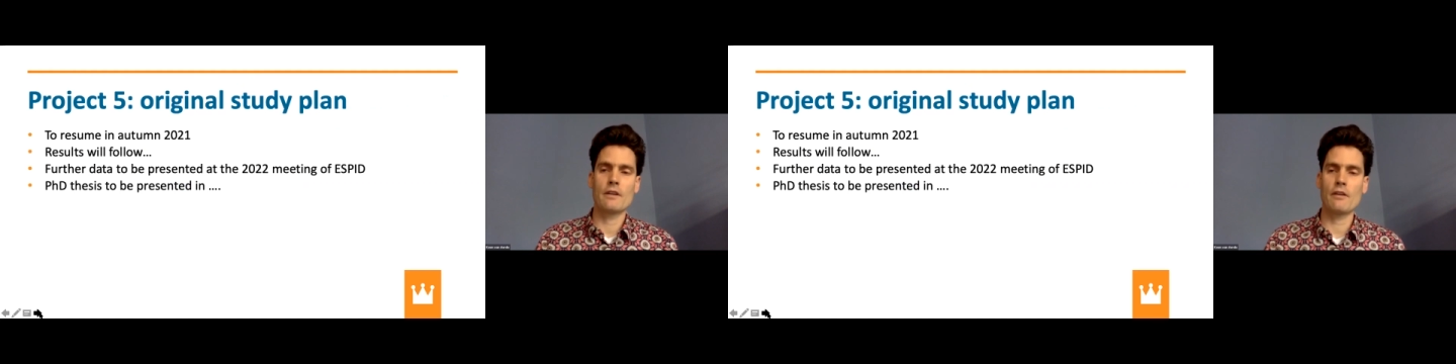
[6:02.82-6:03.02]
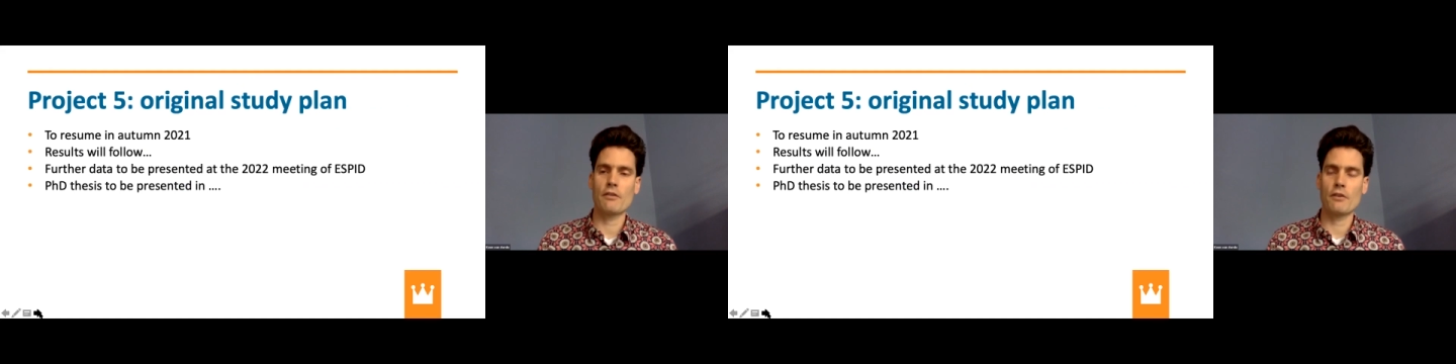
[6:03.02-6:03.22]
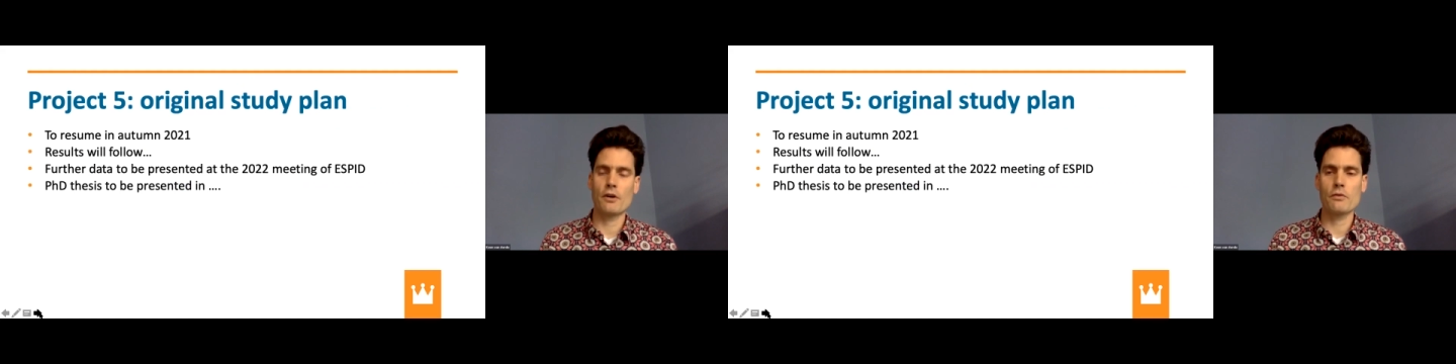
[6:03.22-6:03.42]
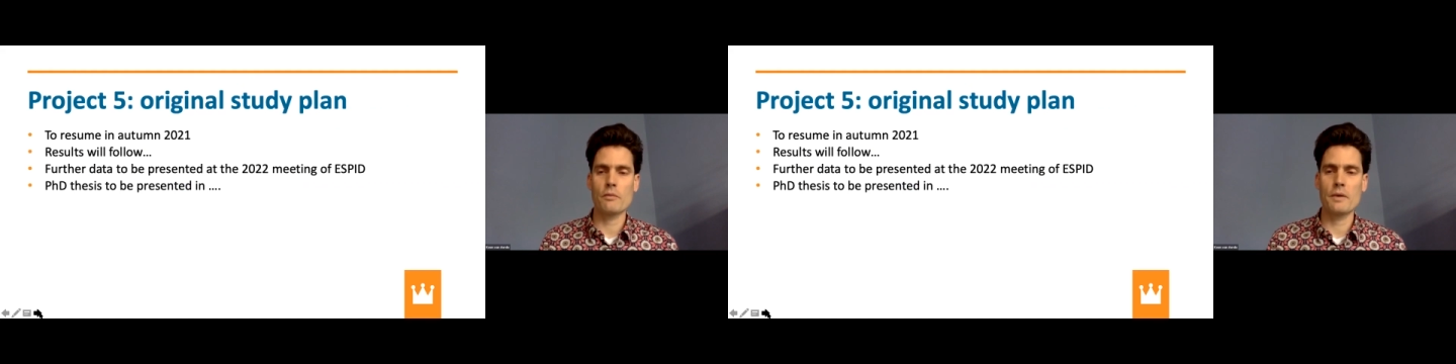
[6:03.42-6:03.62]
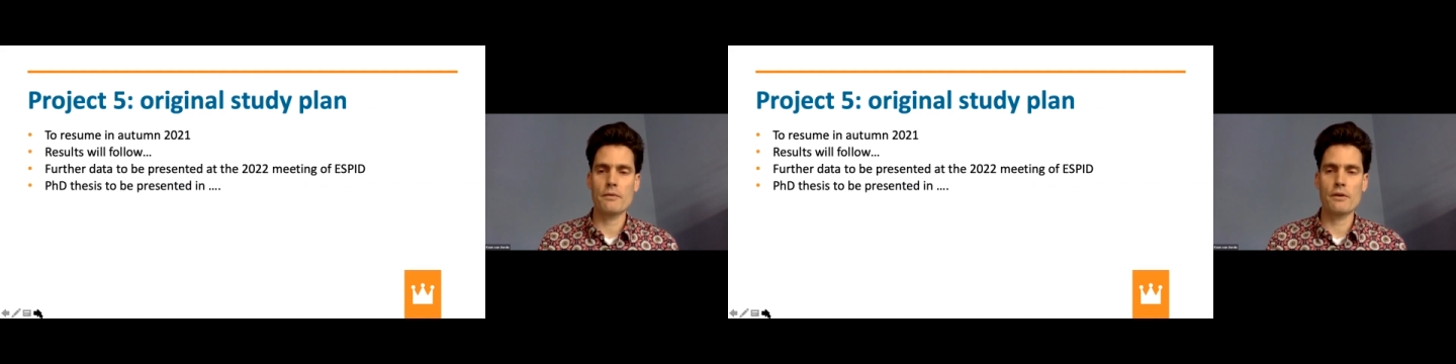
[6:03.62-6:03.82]
this is going
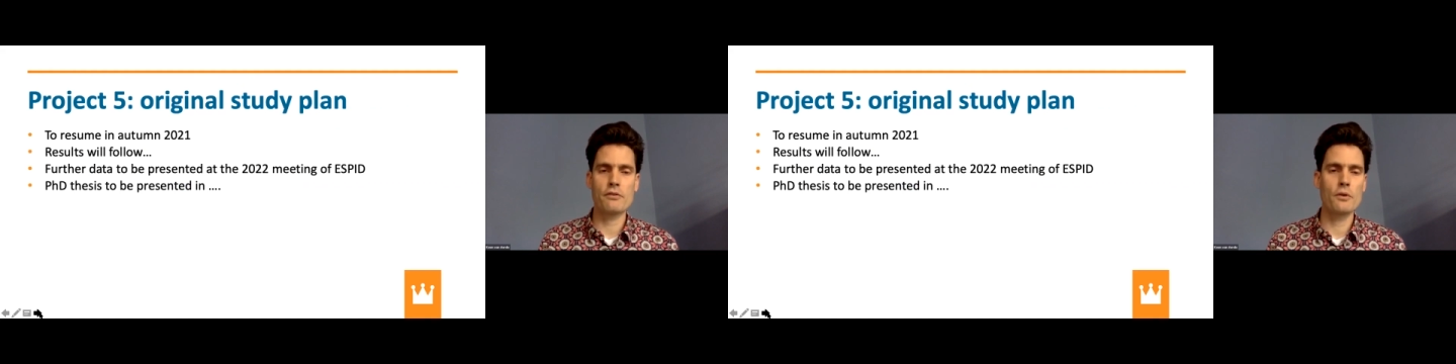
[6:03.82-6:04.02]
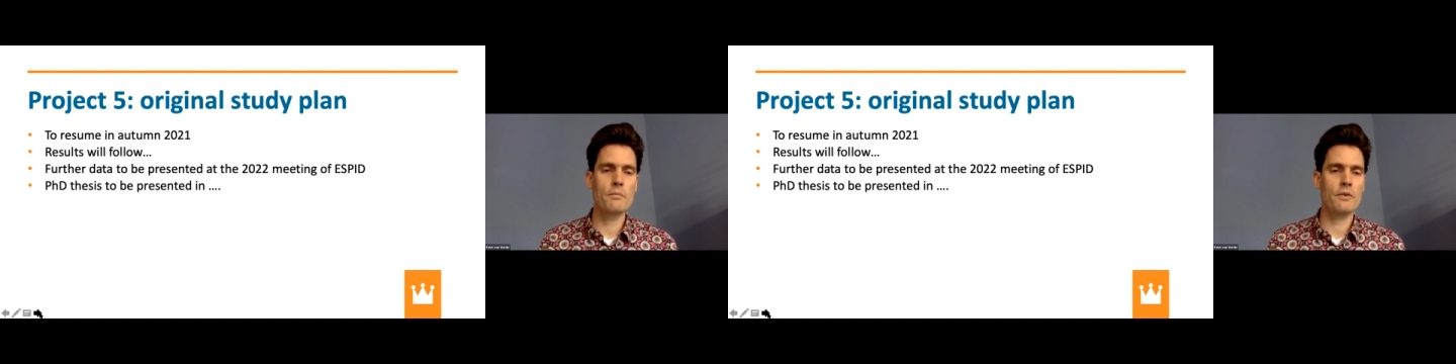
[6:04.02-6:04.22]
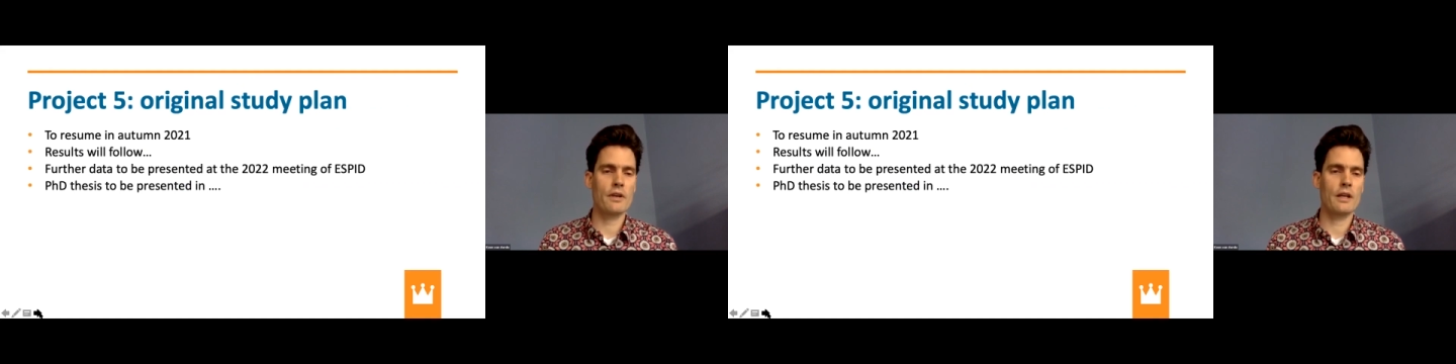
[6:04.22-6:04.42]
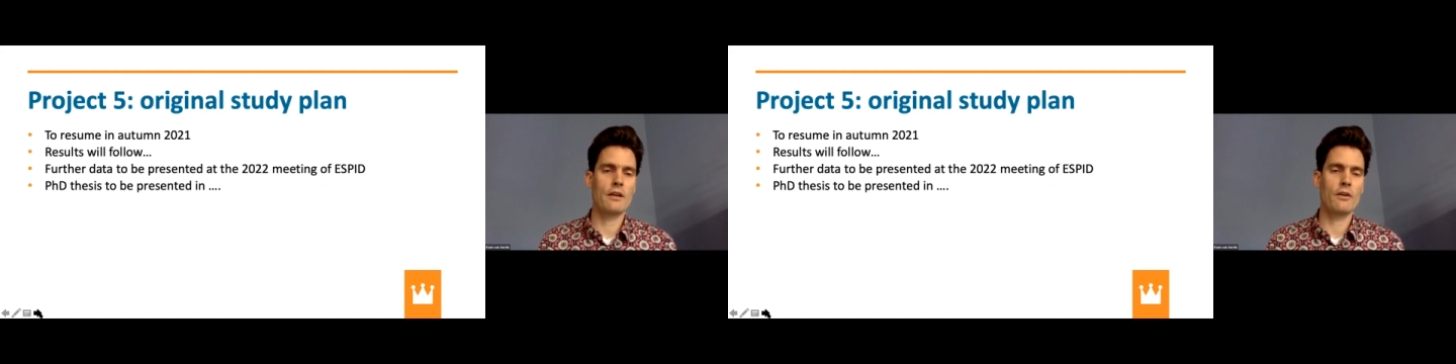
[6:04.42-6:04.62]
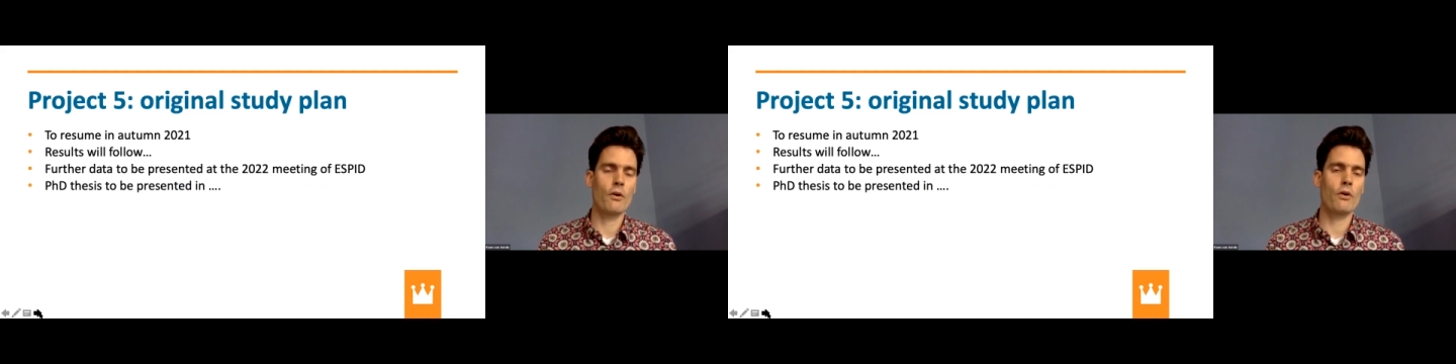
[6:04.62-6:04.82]
to be resumed
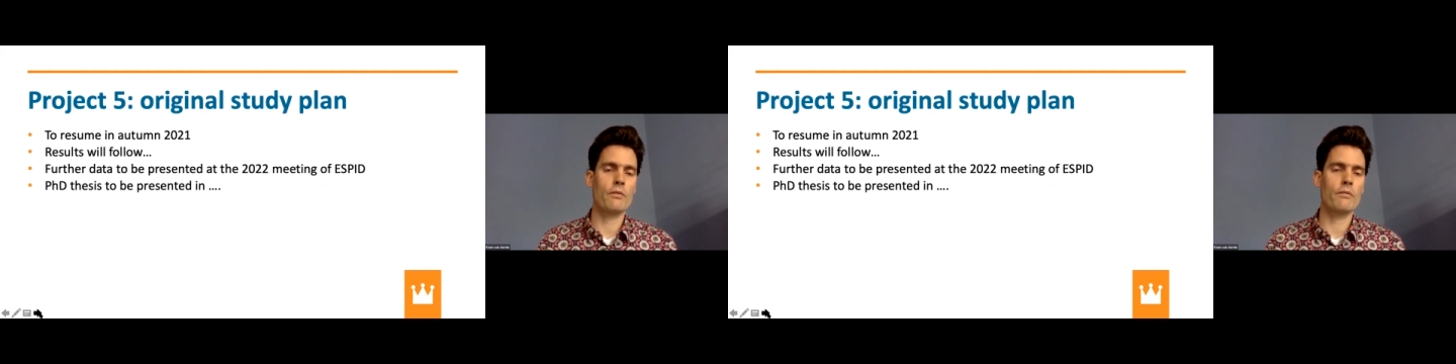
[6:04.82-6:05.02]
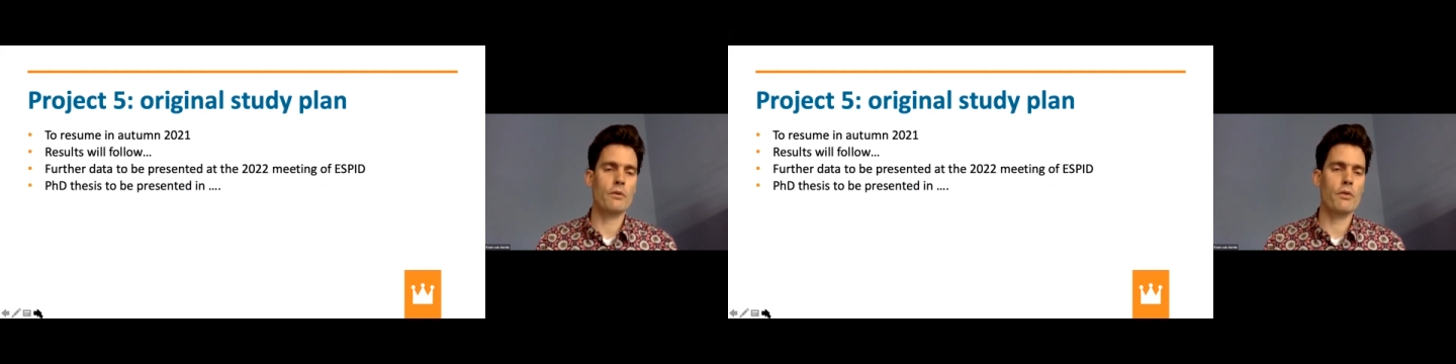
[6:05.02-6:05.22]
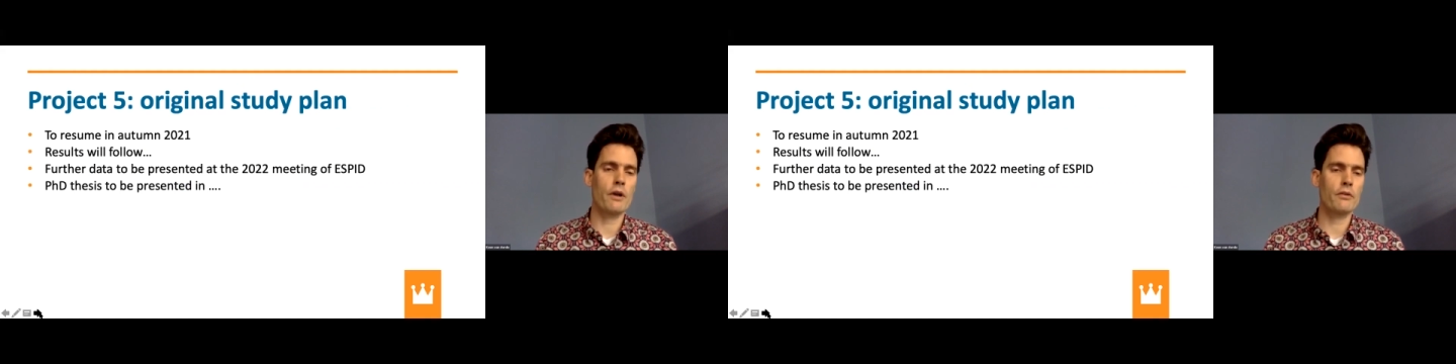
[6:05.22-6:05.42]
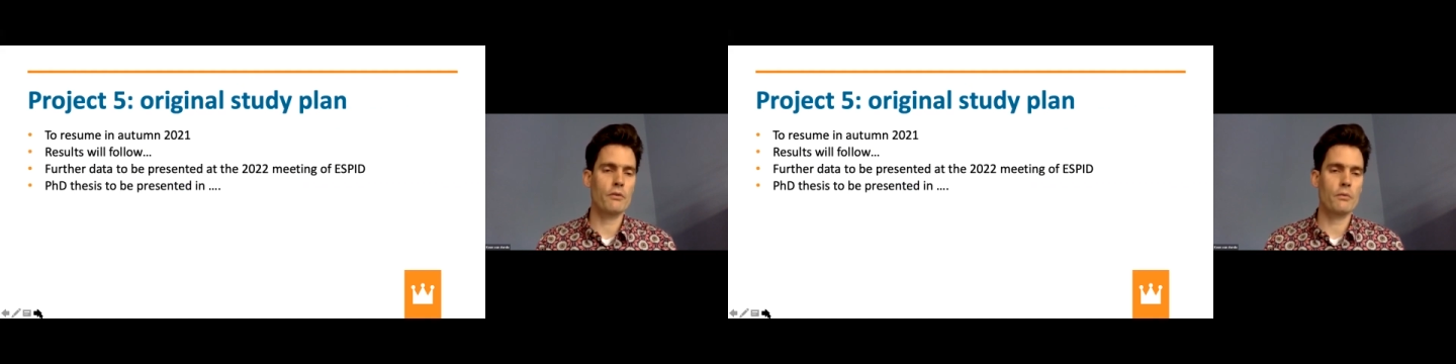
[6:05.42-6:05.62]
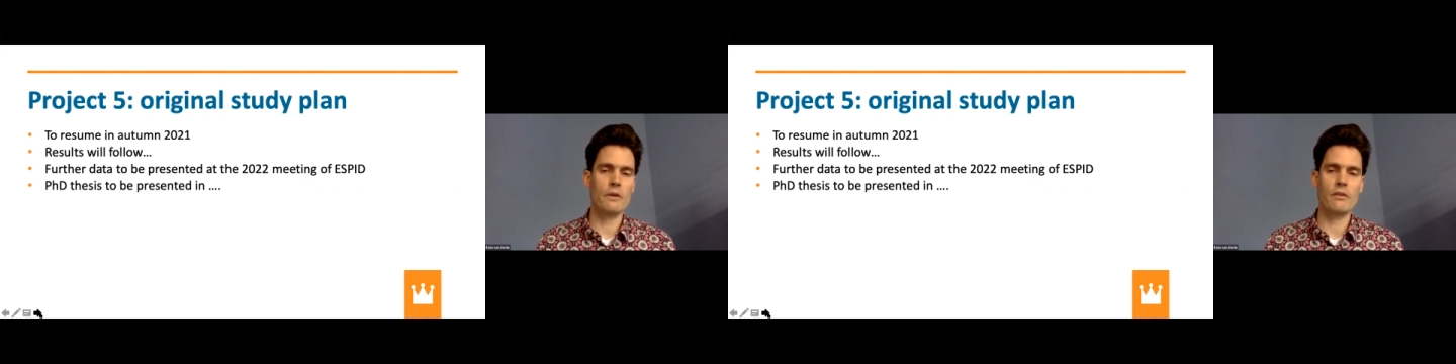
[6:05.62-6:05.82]
in autumn
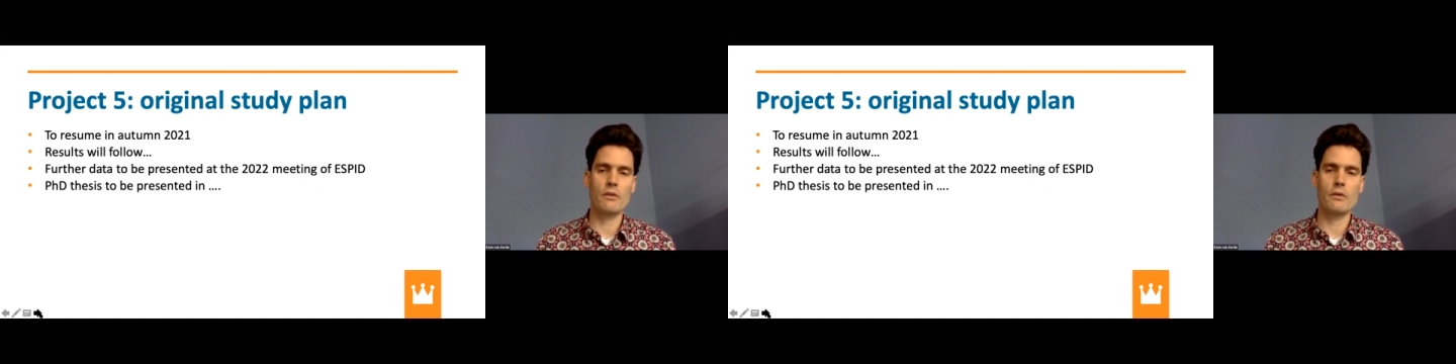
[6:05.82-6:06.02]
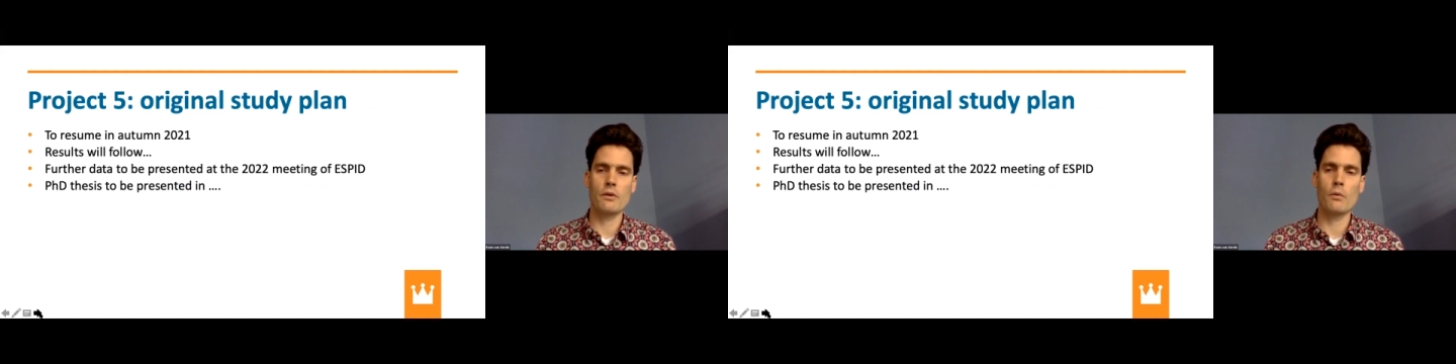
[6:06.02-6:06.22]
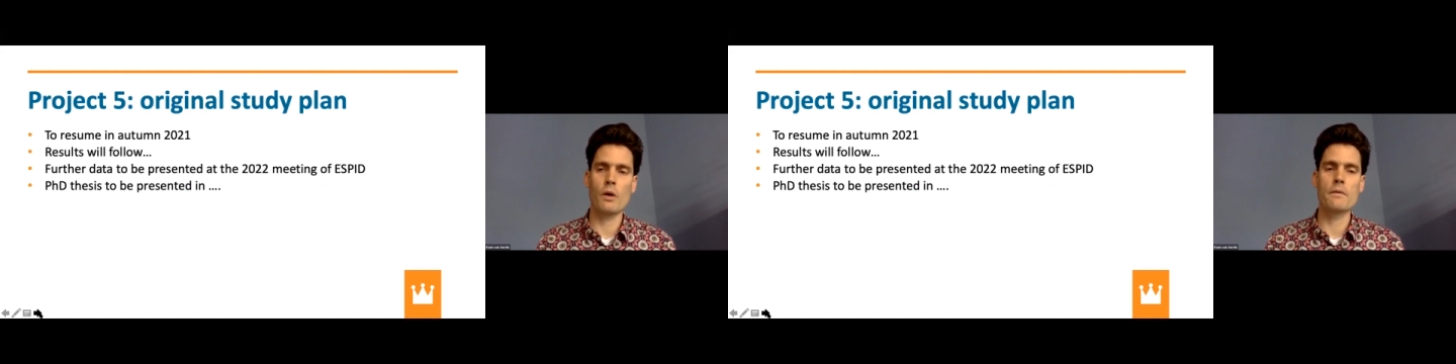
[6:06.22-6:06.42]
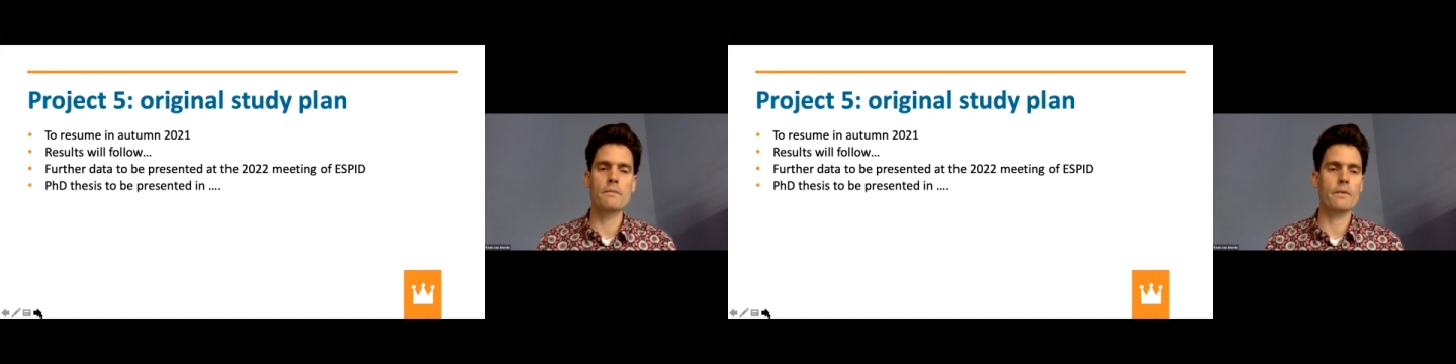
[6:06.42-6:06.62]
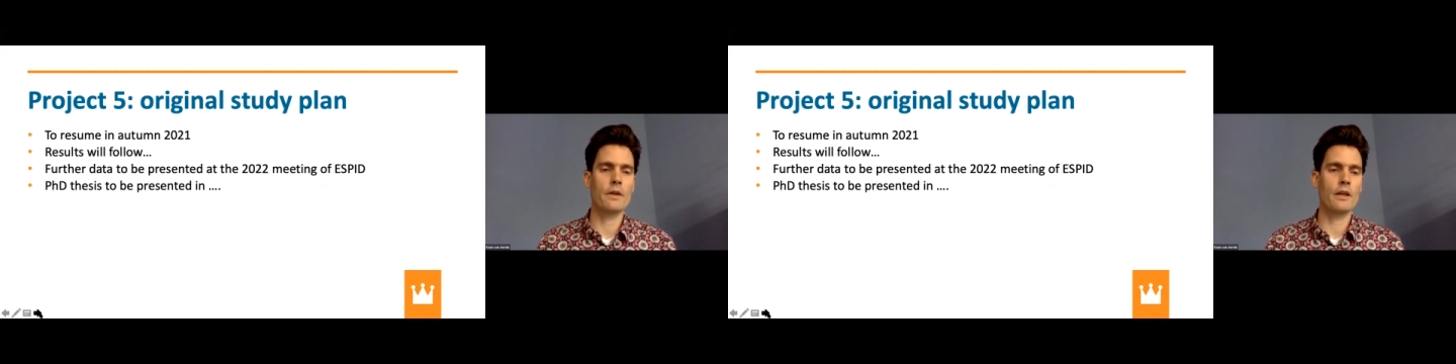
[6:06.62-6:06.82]

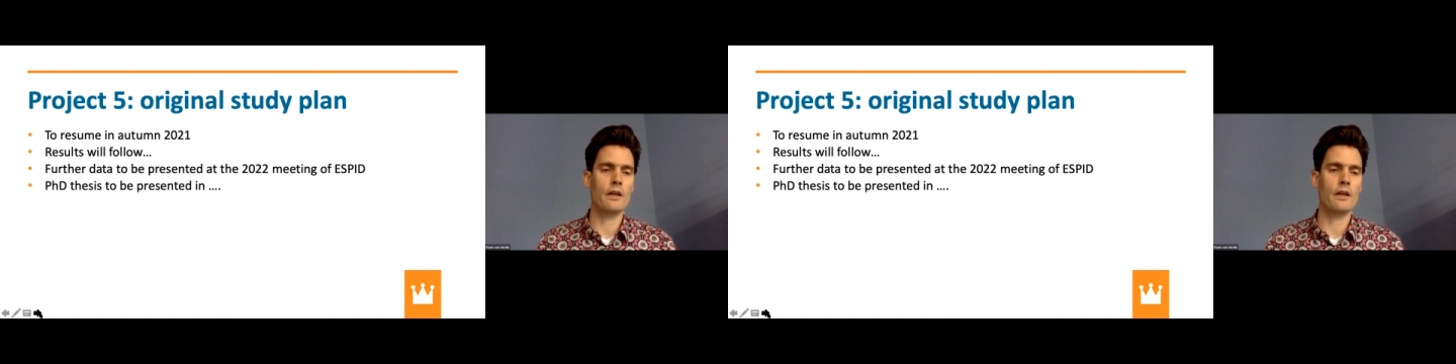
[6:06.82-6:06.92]
2021,